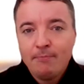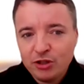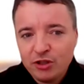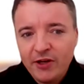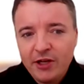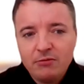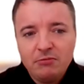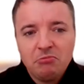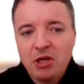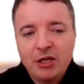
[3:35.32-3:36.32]
Pause the
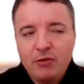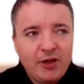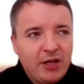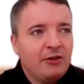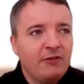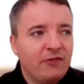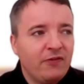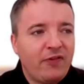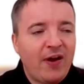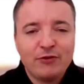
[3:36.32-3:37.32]
video. Can you think
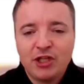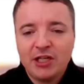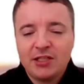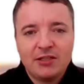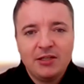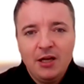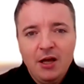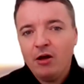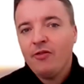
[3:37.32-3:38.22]
of 5 or 6